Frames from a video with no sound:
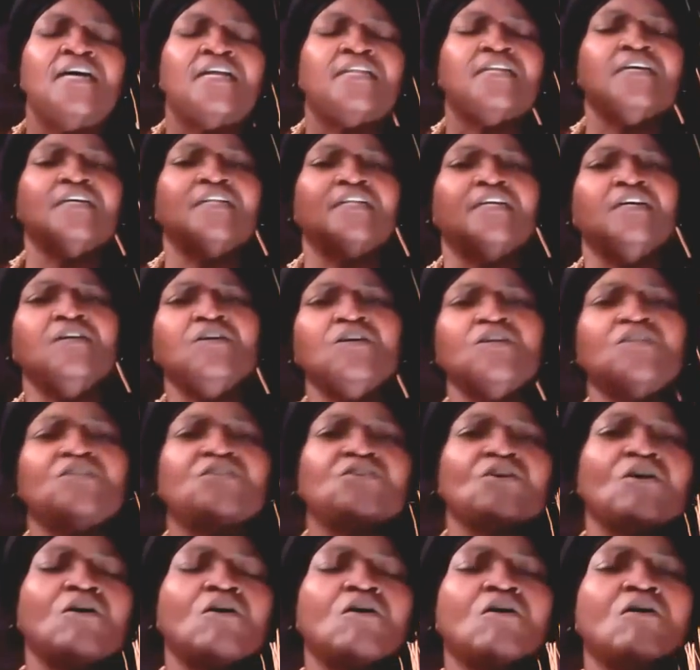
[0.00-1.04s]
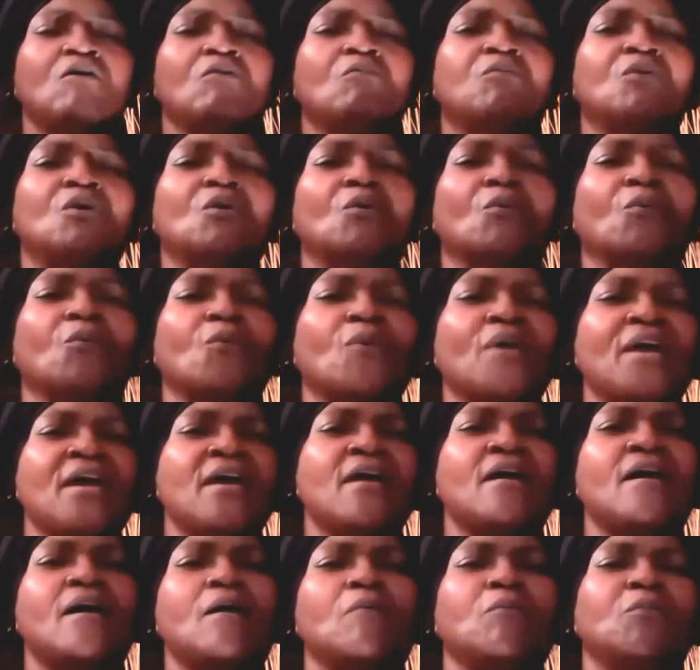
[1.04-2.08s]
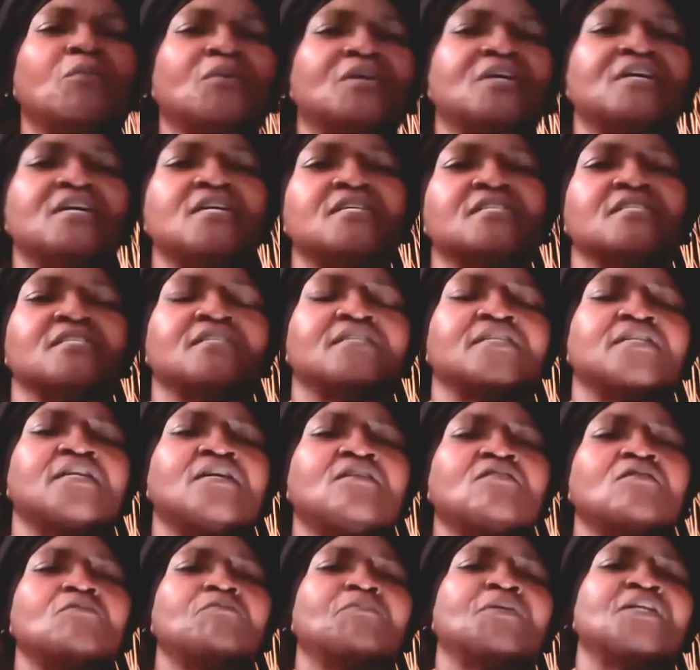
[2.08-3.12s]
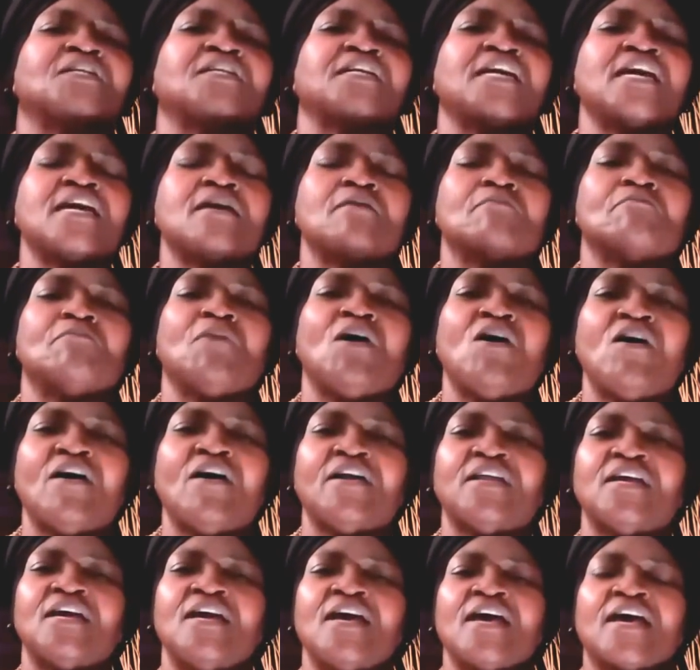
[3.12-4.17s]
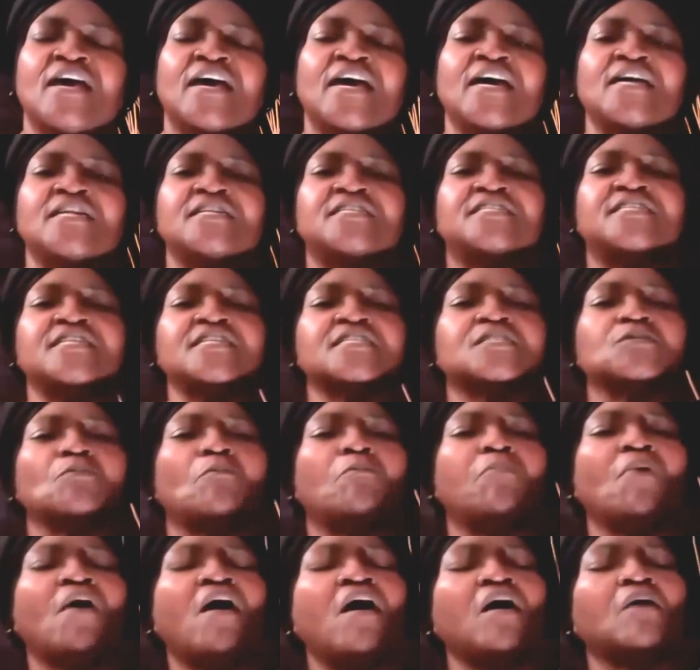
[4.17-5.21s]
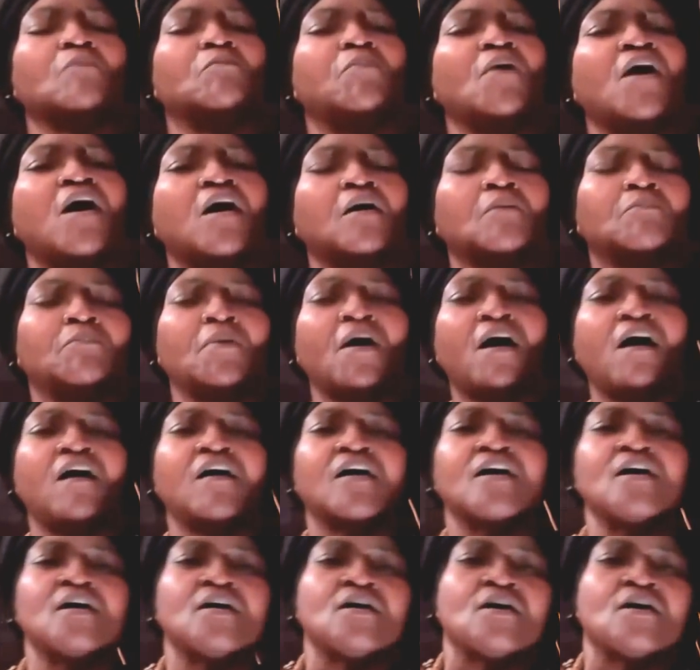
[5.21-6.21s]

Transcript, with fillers: the little dog will rear up with his little petite body and just bark, bark, bark